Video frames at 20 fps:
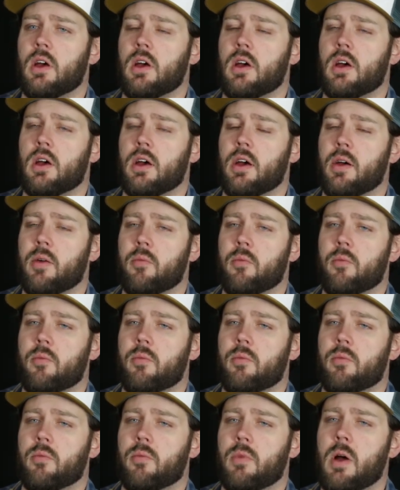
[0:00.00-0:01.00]
I'm
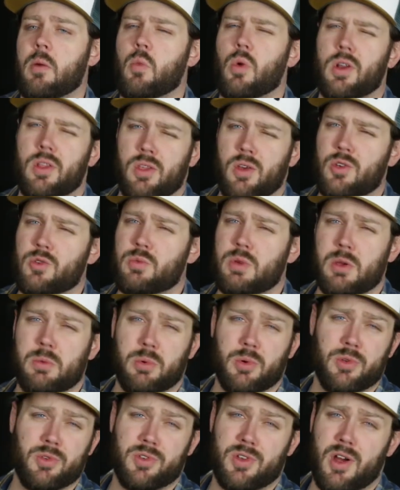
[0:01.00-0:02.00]
one of those
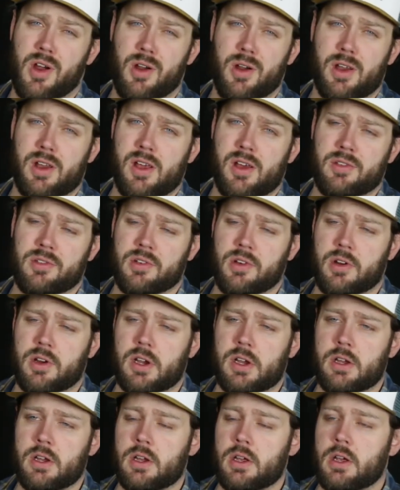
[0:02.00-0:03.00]
people. Sorry, not
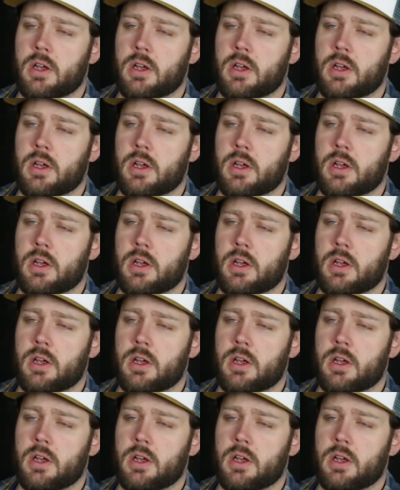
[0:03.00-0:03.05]
sorry.